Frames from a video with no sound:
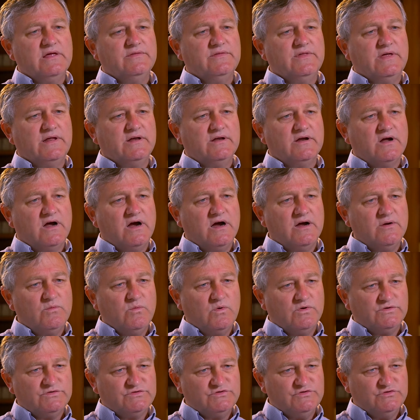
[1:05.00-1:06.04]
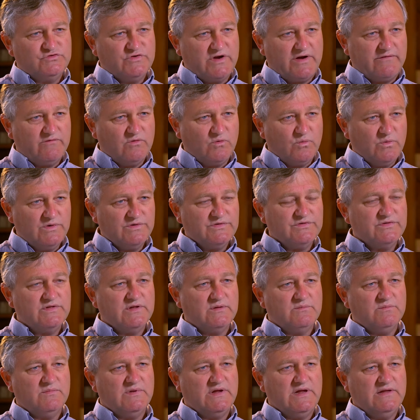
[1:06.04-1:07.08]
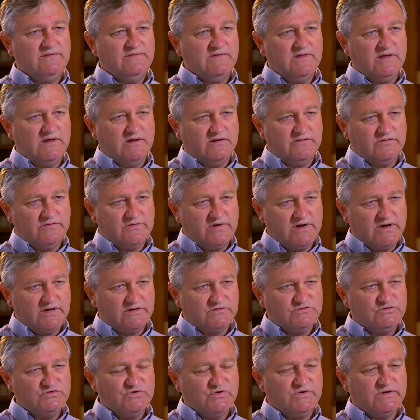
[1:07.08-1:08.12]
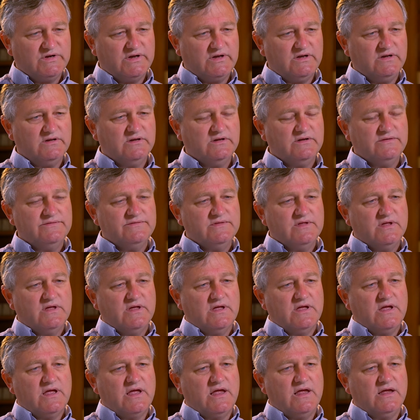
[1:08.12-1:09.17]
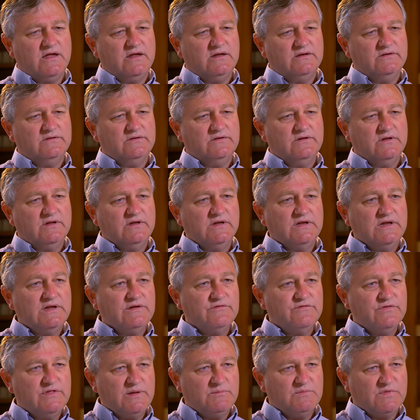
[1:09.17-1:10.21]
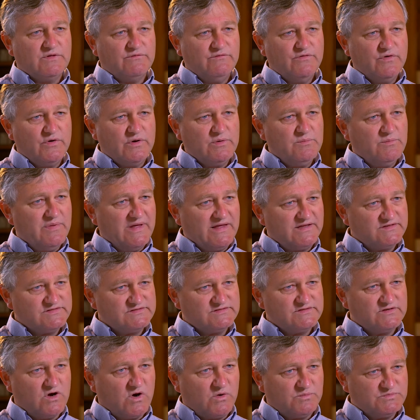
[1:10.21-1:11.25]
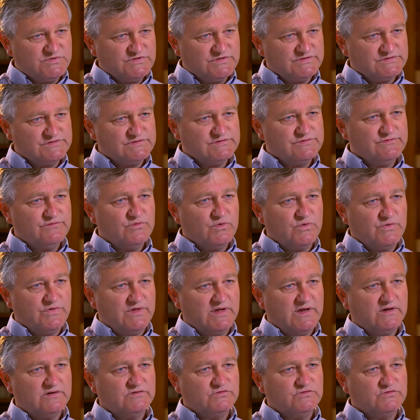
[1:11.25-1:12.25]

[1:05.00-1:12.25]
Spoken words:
that I want to travel with them in their journey and give them the very best options for their